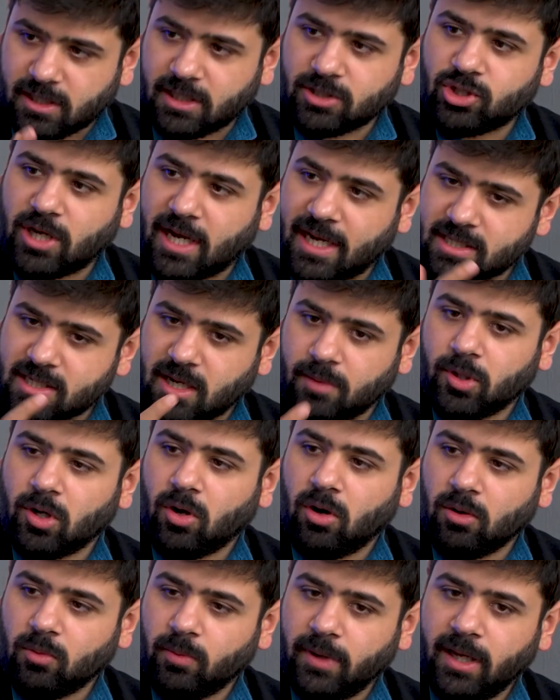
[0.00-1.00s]
Touch has come yeah. a
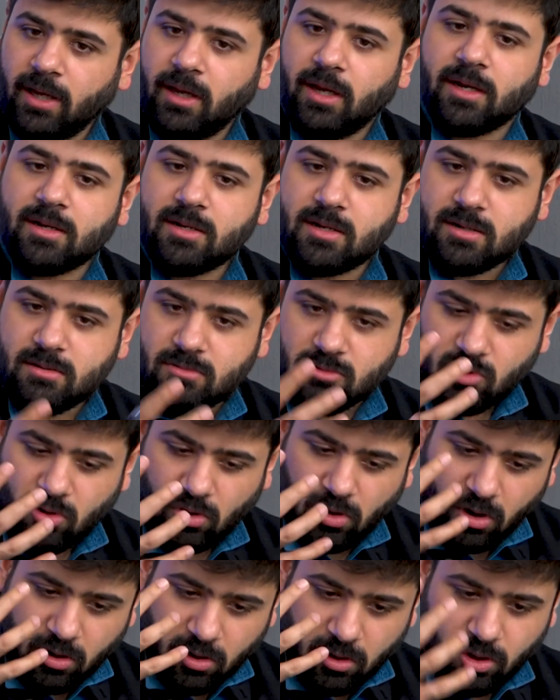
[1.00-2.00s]
long way. It no
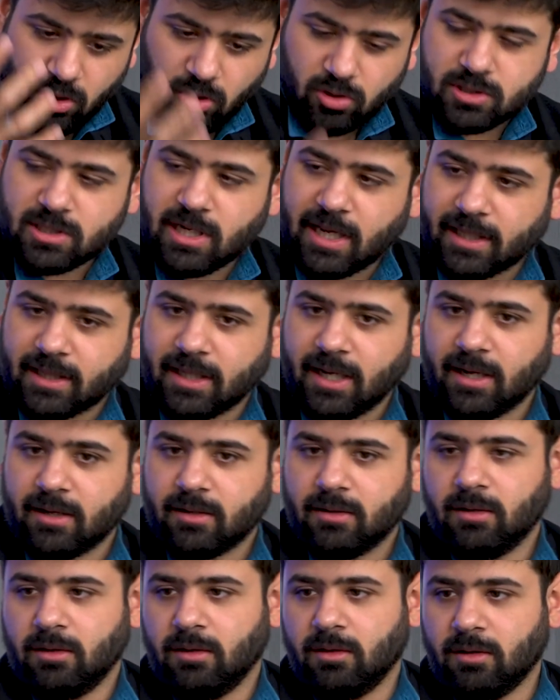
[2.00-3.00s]
longer looks like that
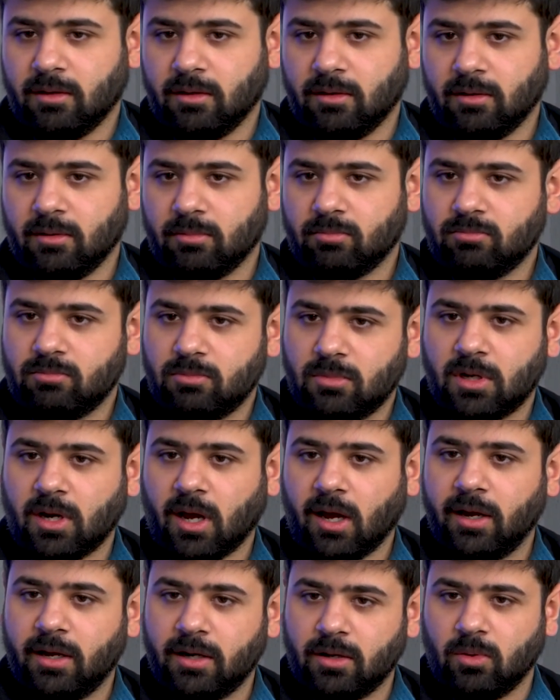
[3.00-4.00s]
Uh,
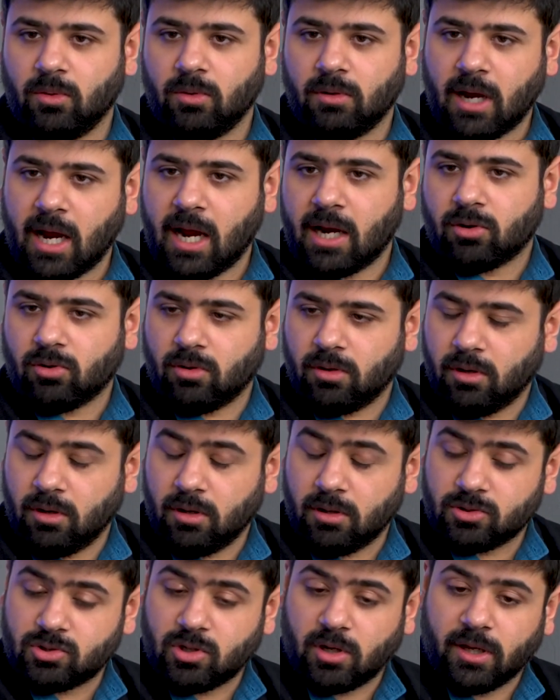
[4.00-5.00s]
tired old Android,
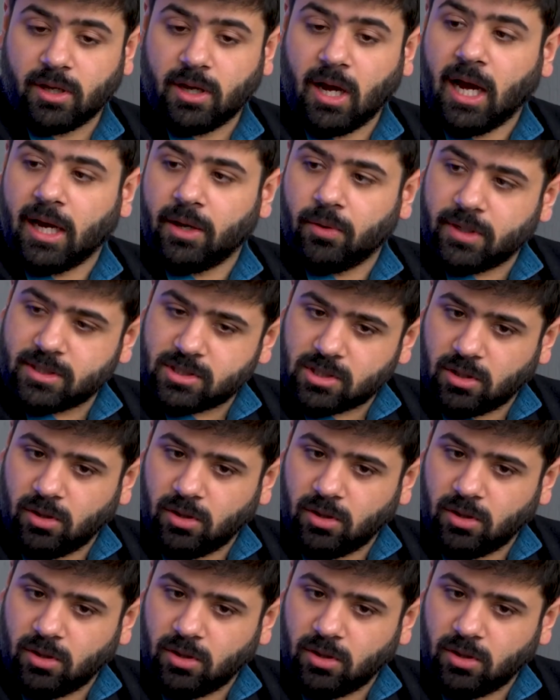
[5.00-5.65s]
uh, sorry, iOS